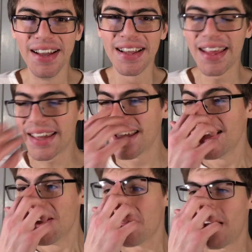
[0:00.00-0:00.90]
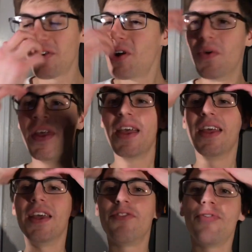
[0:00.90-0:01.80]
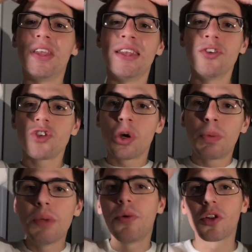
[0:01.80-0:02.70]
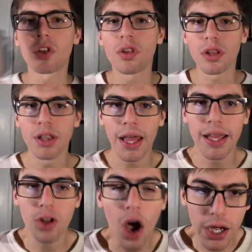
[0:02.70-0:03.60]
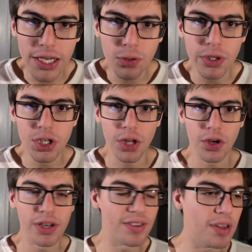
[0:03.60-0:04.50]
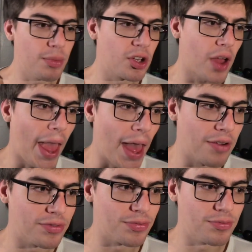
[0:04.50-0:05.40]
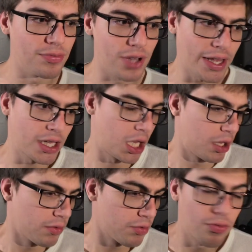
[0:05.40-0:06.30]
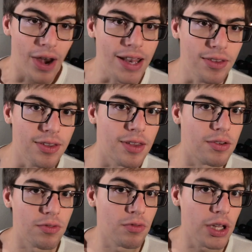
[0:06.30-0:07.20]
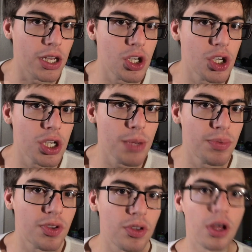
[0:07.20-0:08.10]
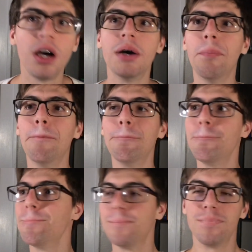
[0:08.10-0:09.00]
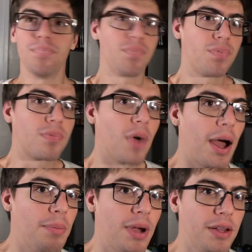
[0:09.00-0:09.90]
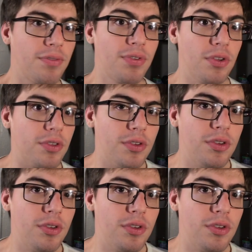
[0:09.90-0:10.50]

Like, I don't know, if it didn't show people like talking to each other and seeming to have like friends and relationships, I might feel